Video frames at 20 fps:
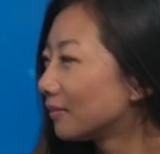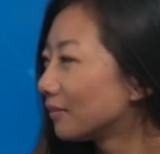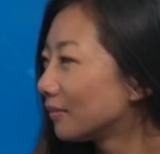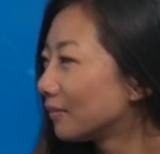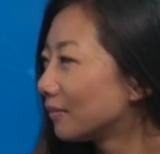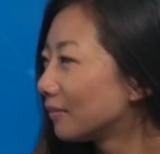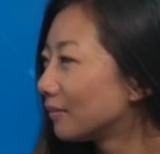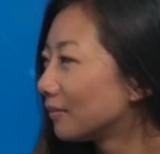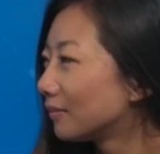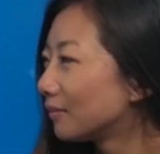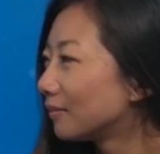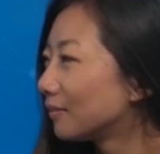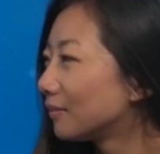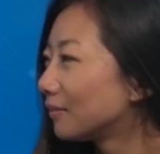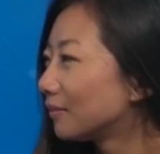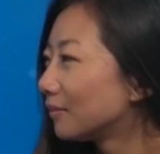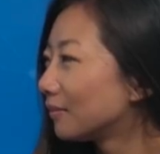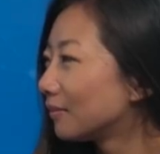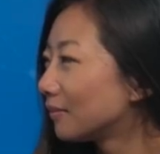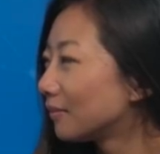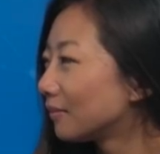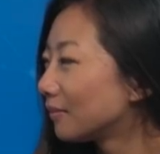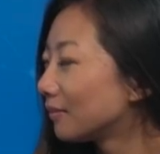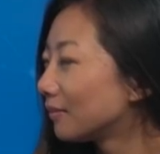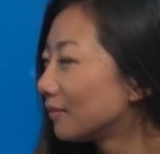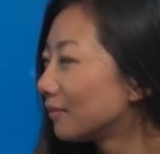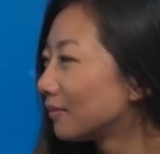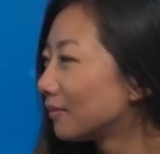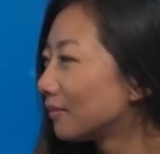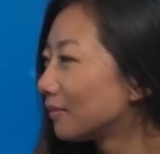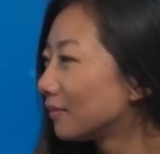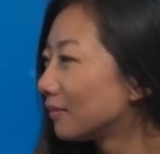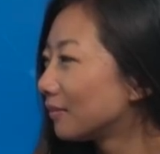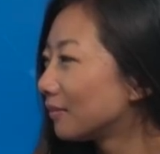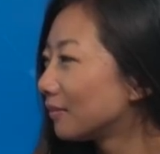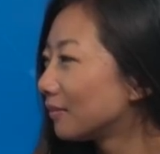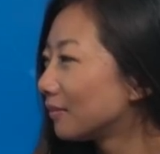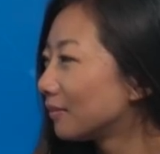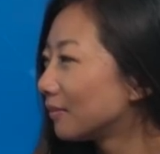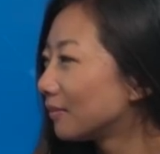
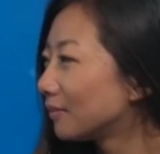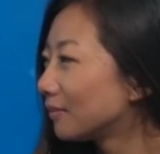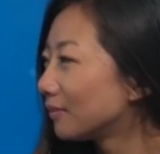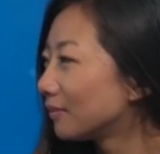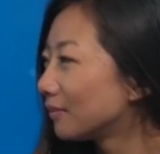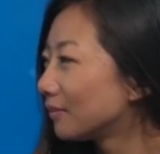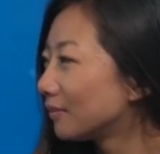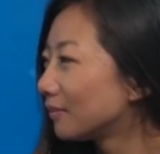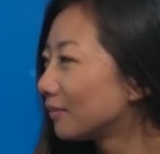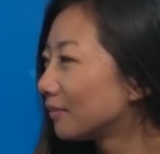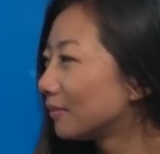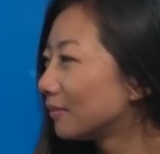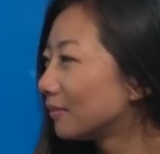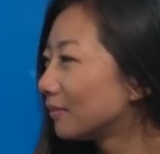[no speech]